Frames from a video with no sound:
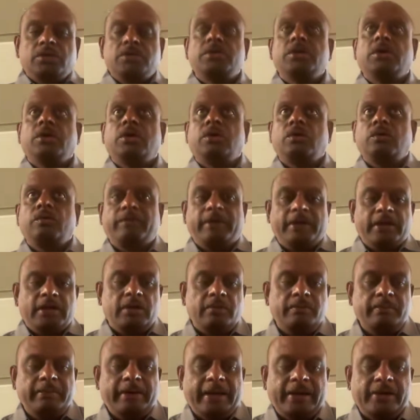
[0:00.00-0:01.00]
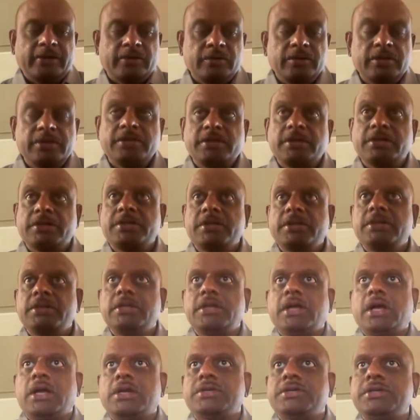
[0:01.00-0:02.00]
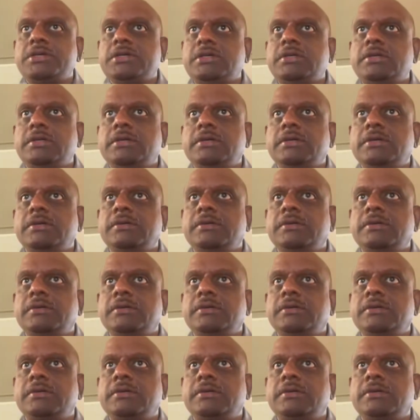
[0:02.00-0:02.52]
So, welcome back to the session, doctor.